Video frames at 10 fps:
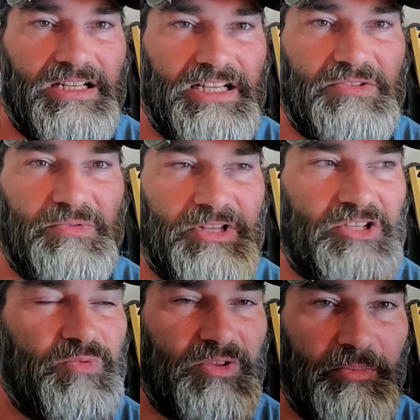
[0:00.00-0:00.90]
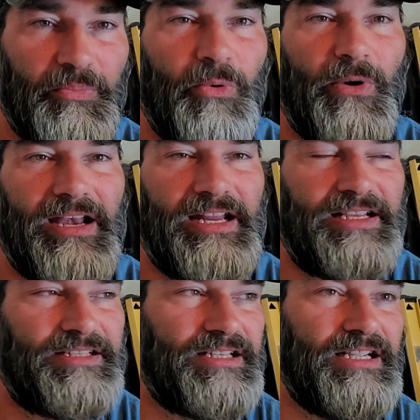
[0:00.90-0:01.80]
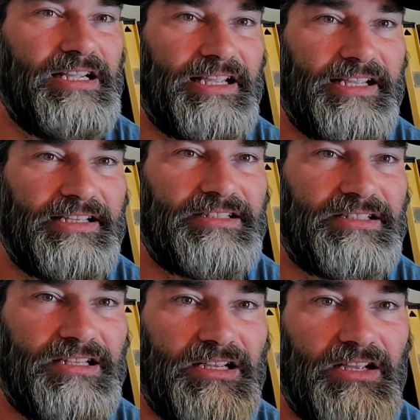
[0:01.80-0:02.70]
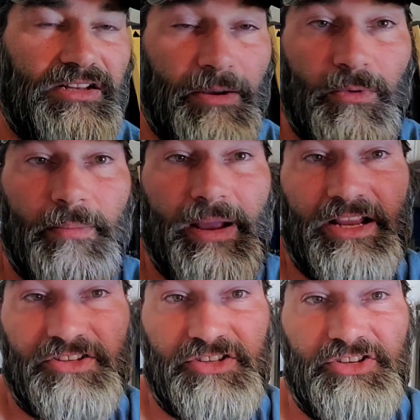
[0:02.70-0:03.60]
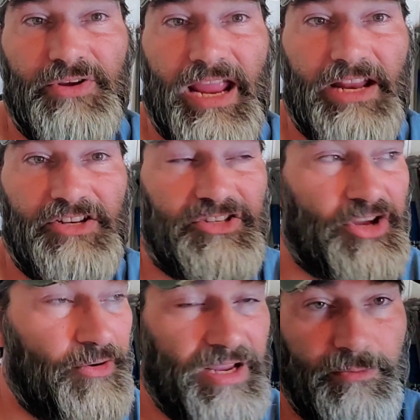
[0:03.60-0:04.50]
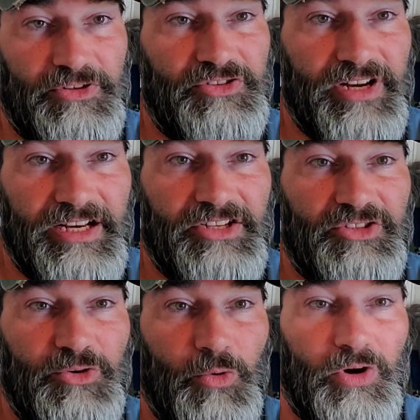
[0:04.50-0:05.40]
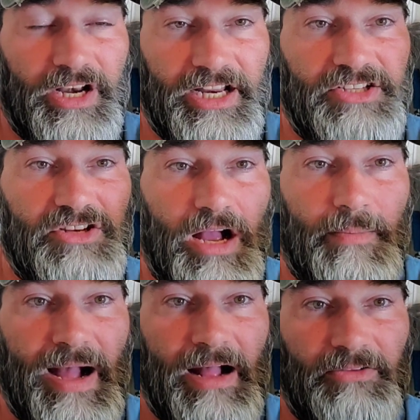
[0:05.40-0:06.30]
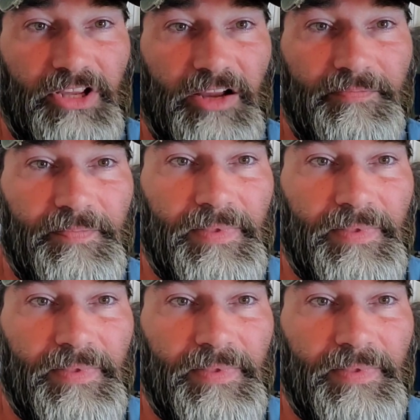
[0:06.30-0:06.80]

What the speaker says: That's what the point is they want to make it so you can't just go get what you need at the store and get stockpiled up.